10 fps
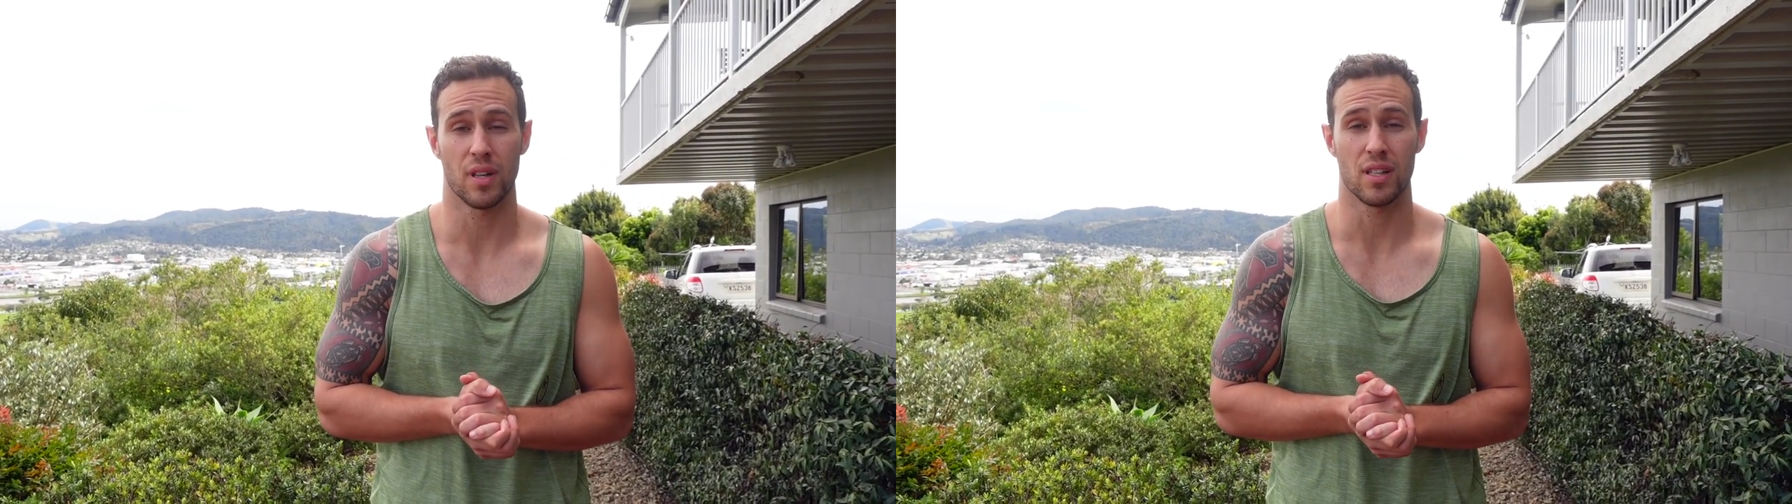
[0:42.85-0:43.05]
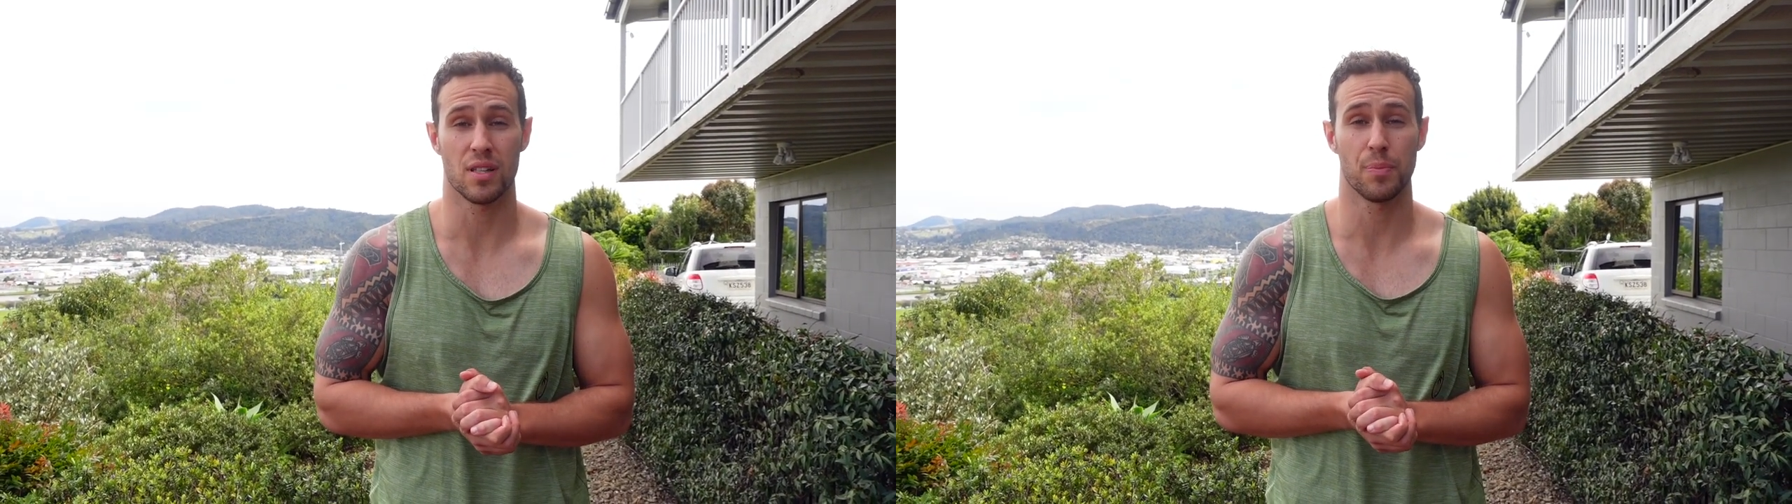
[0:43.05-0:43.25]

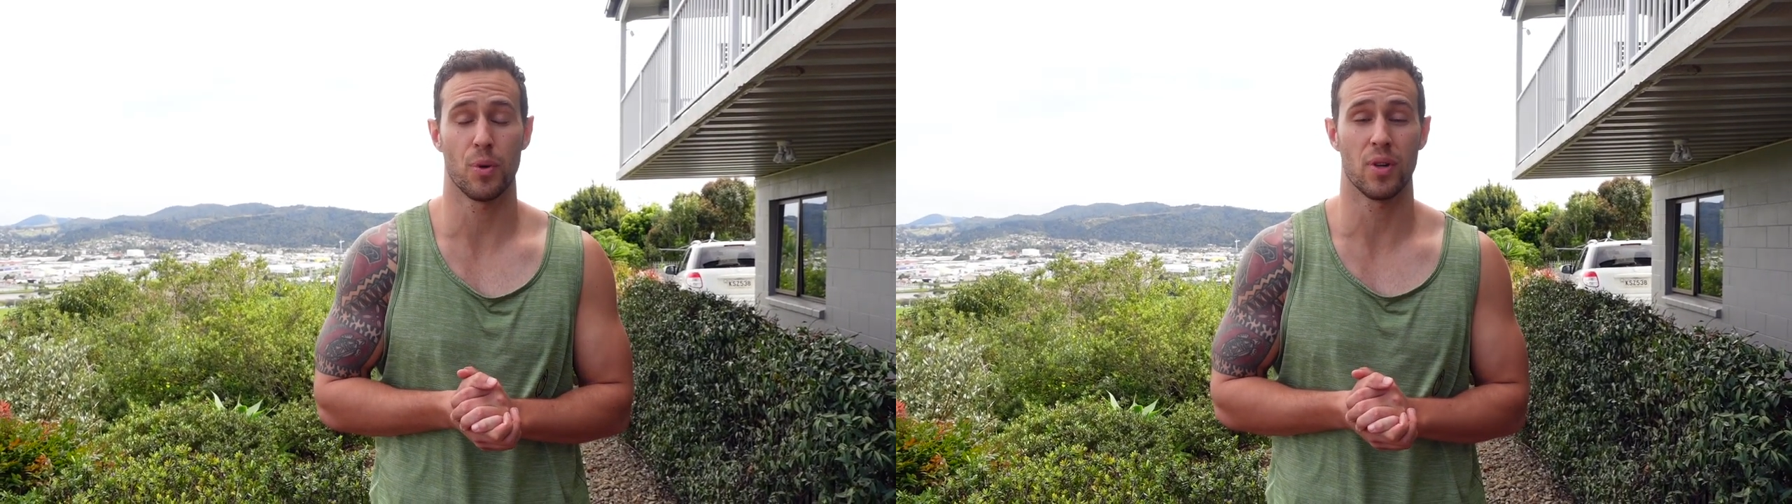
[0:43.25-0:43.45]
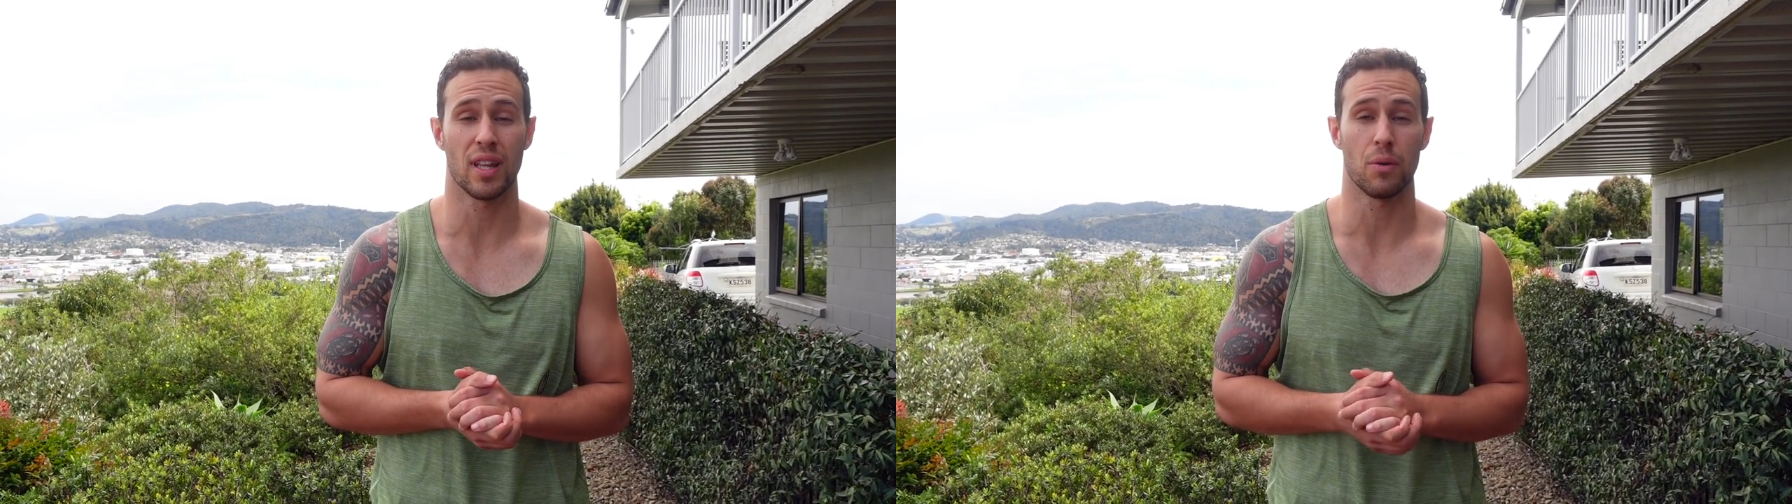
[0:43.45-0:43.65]
it's
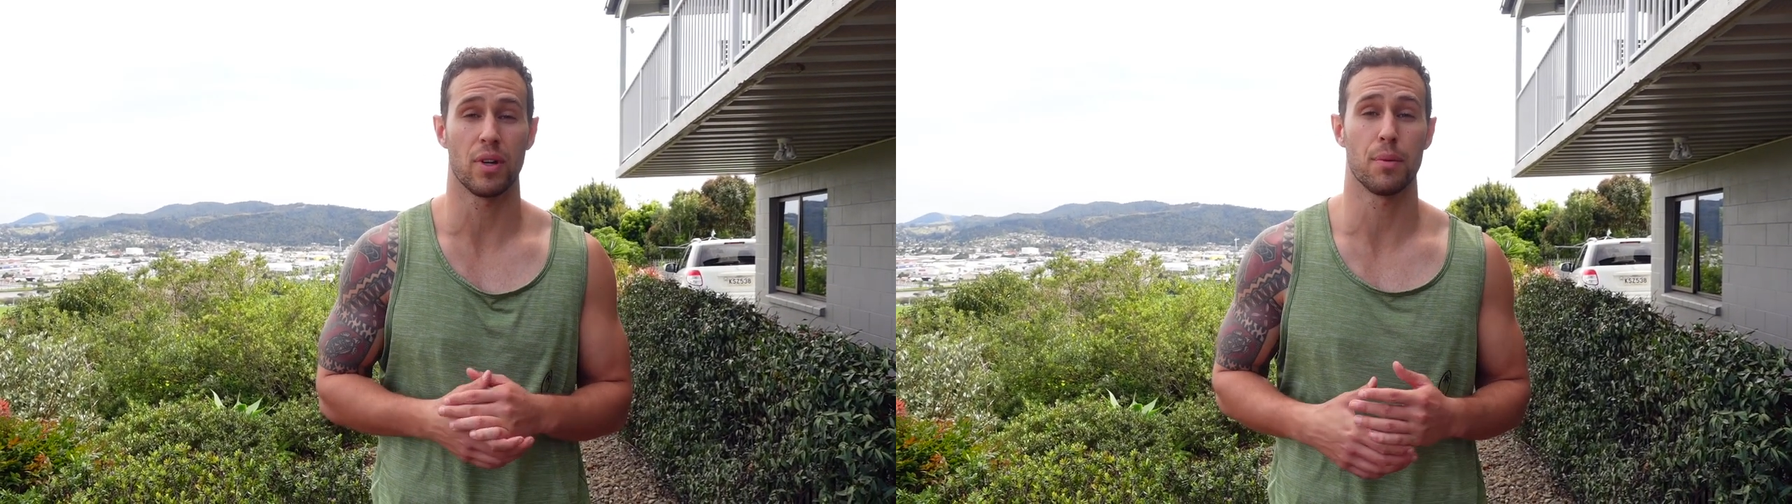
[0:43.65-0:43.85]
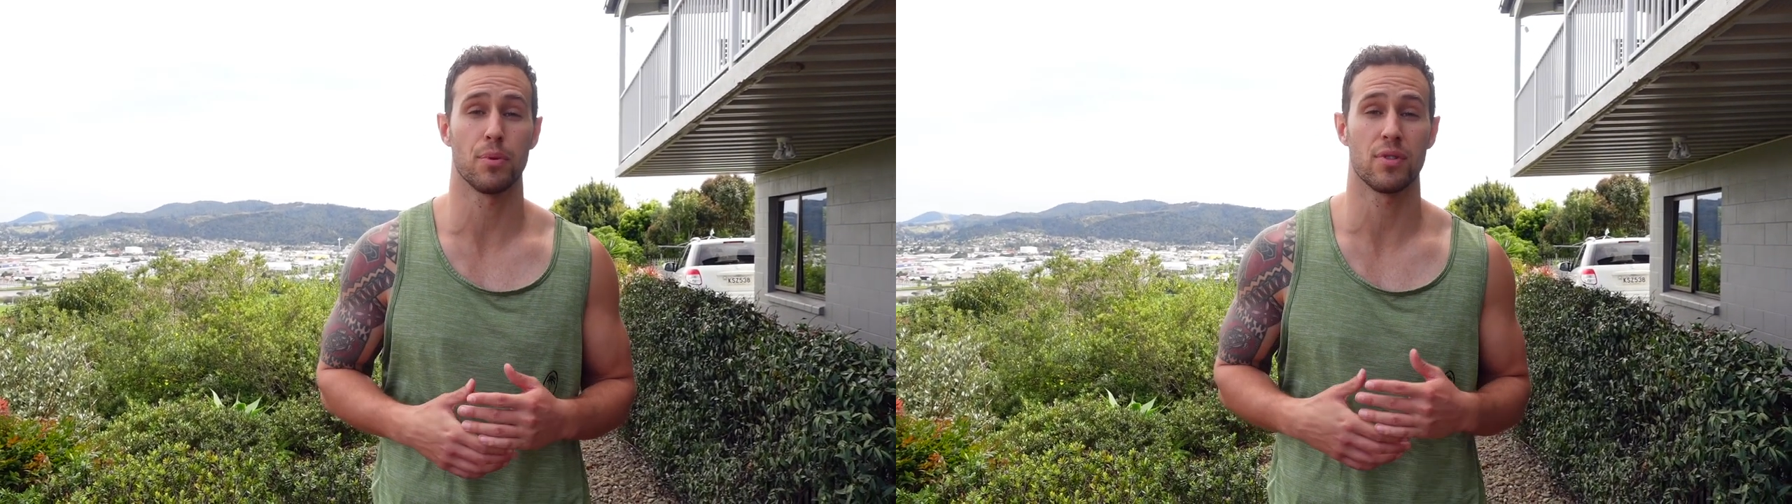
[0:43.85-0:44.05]
important that
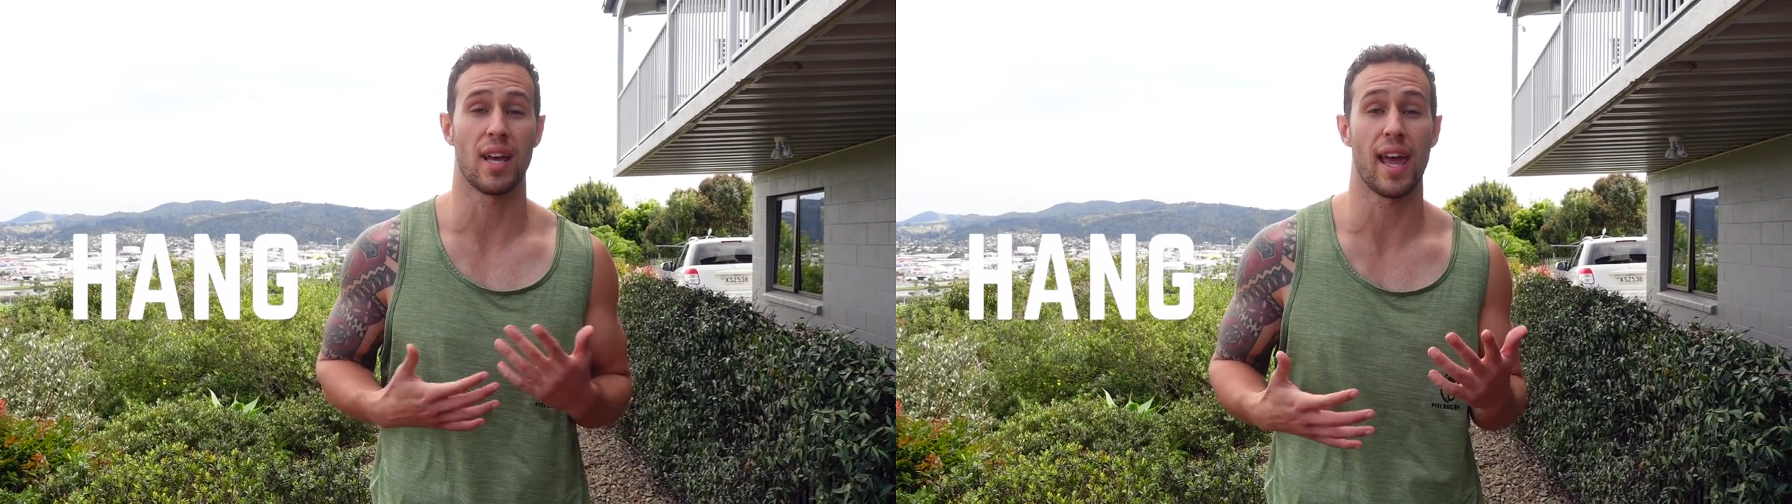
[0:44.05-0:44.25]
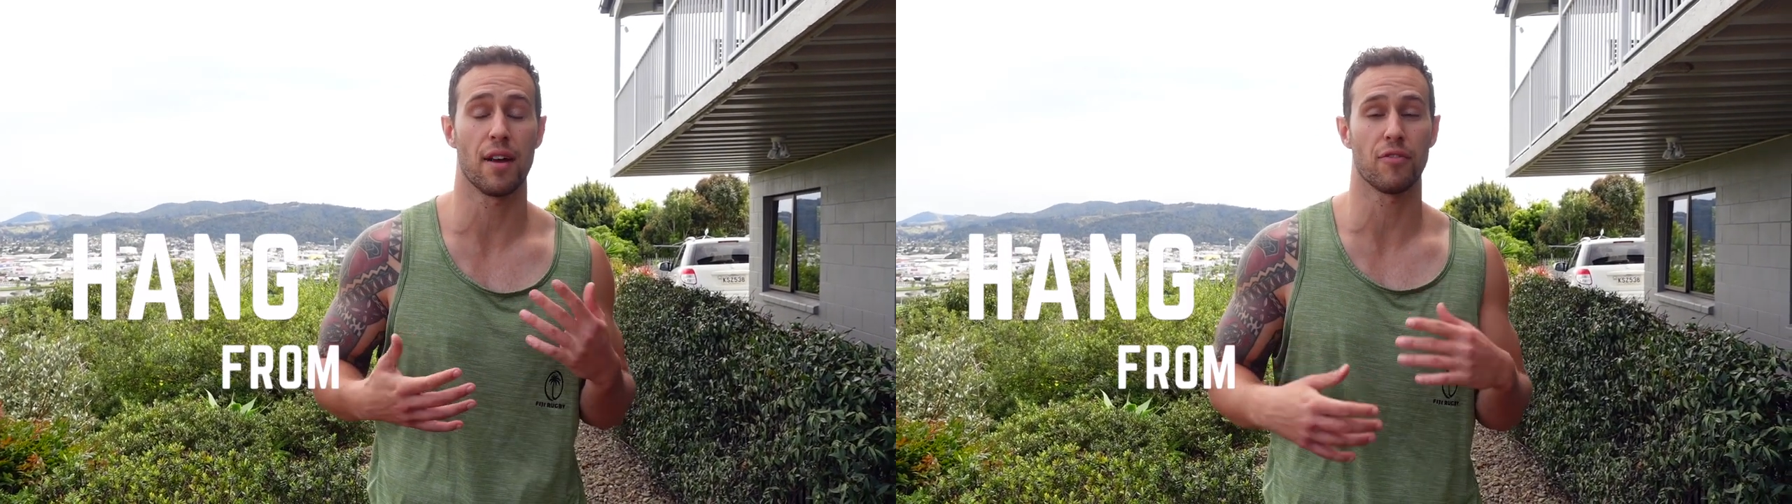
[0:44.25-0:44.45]
we're able to
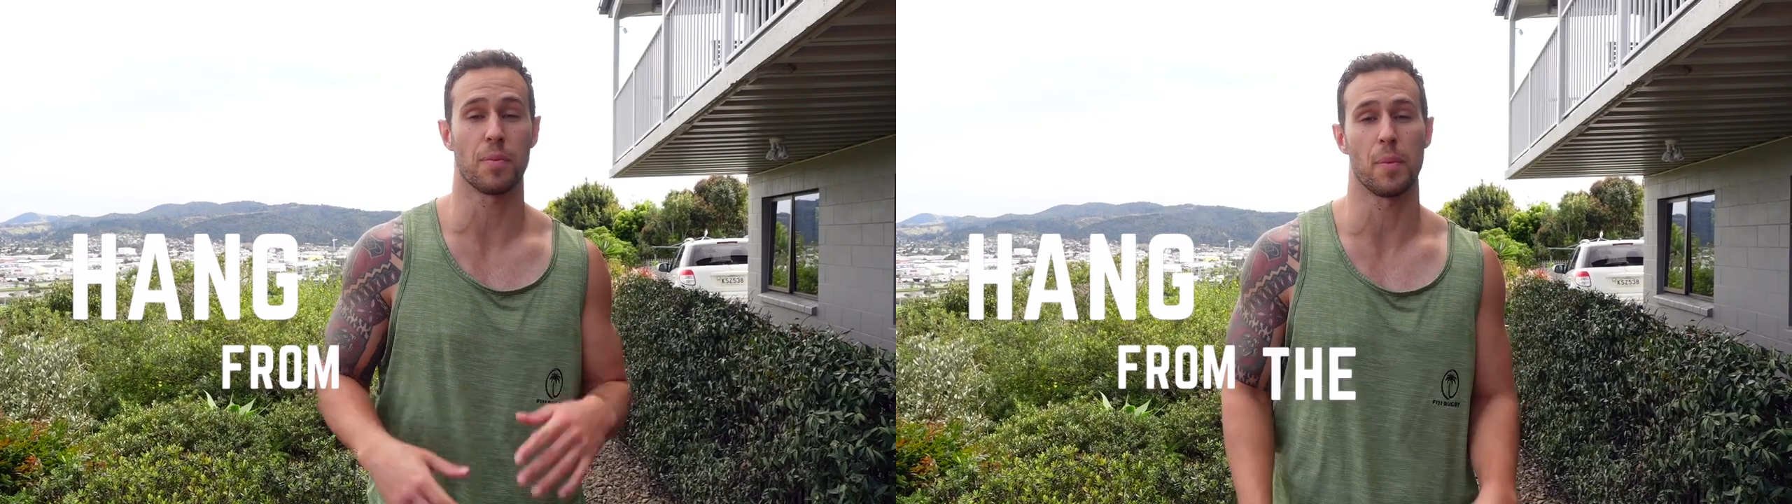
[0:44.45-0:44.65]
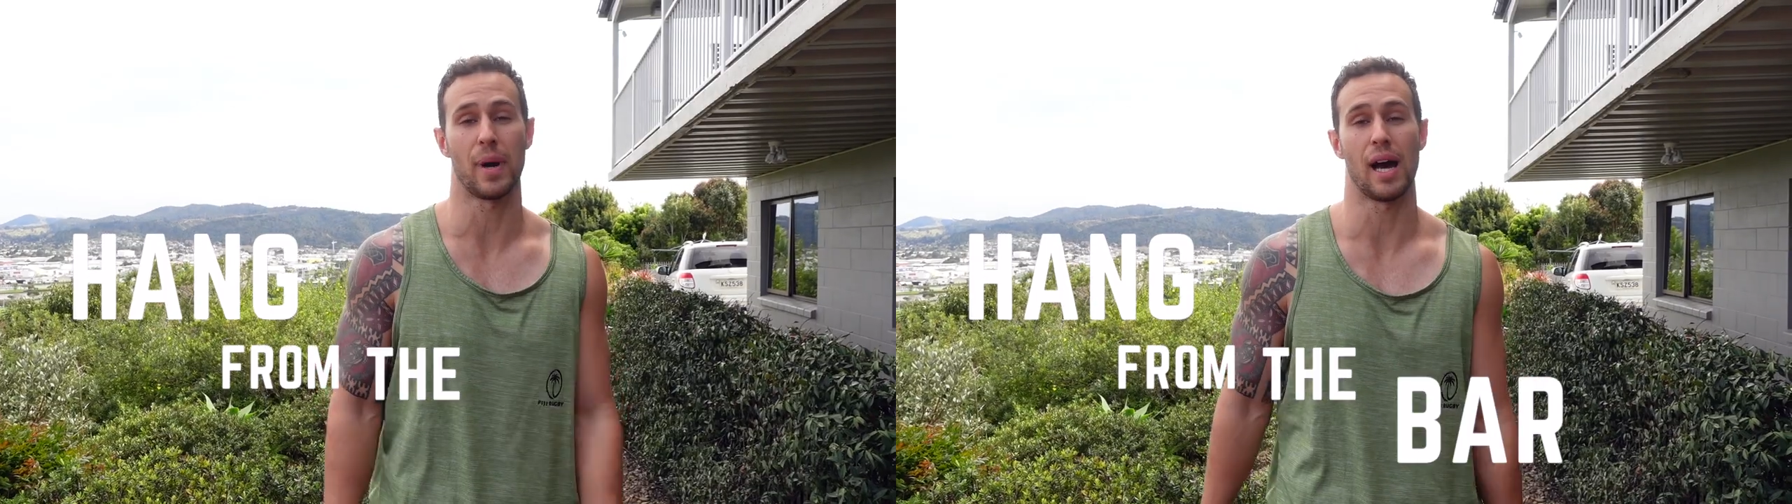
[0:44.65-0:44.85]
hang
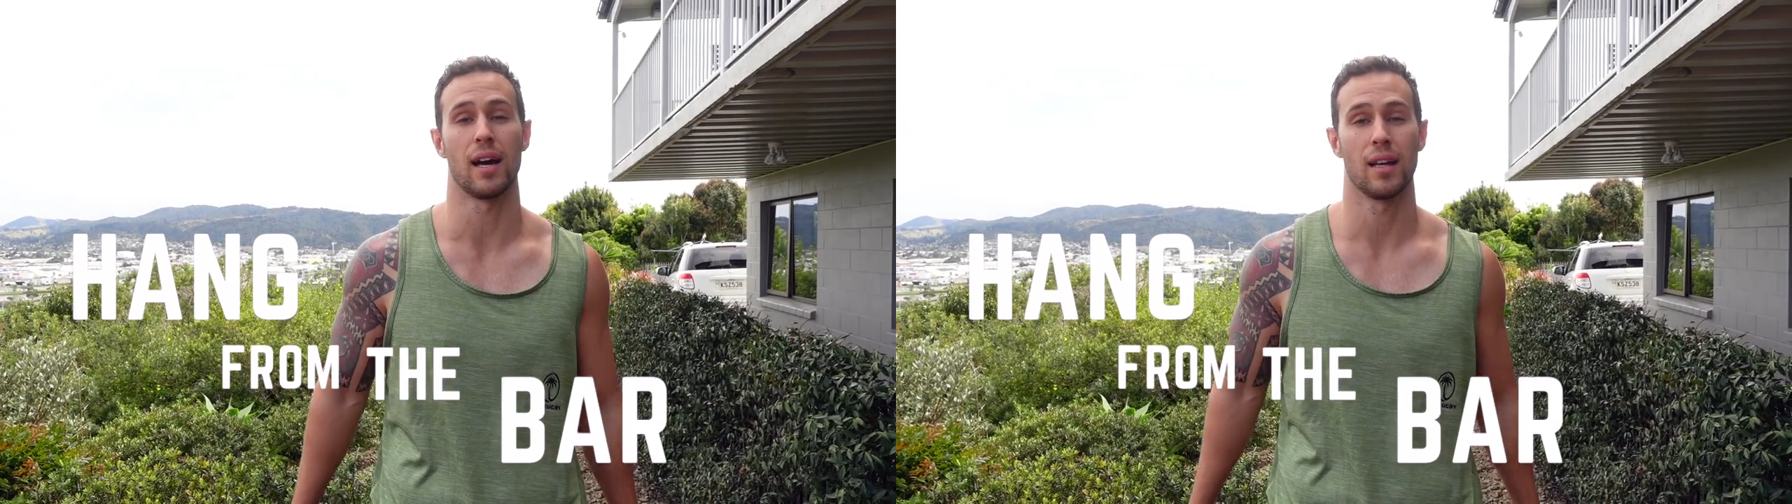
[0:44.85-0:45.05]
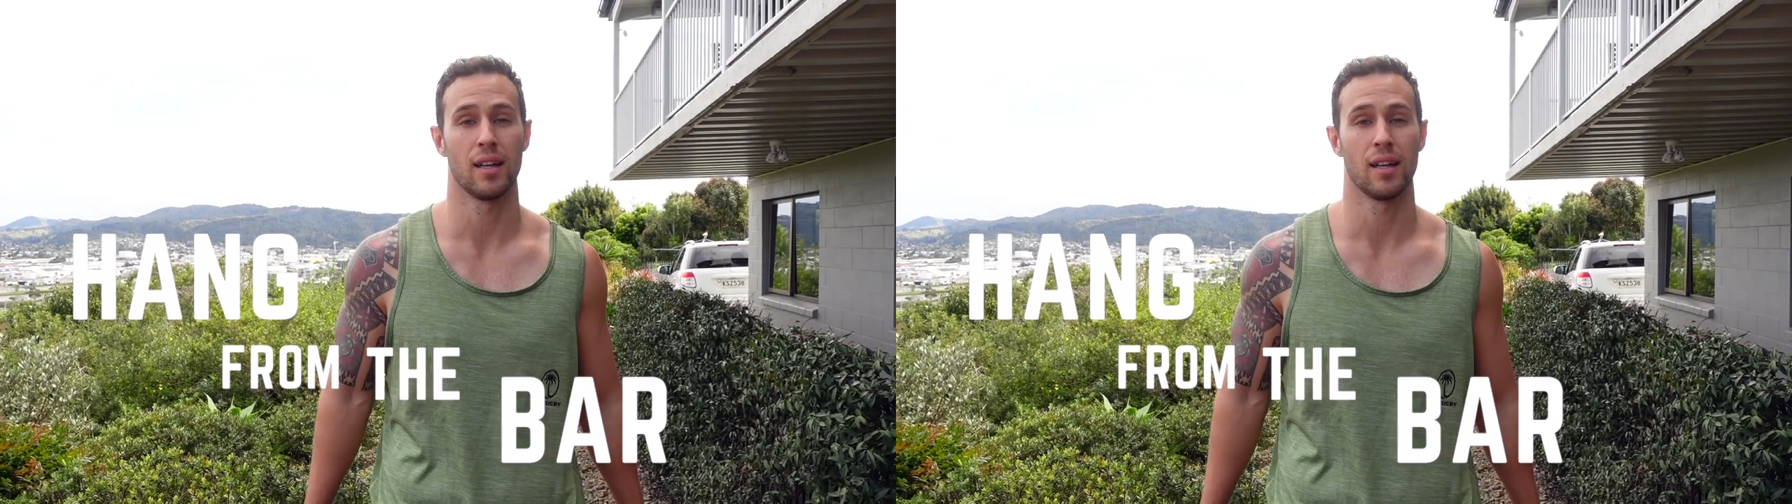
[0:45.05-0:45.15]
from the bar.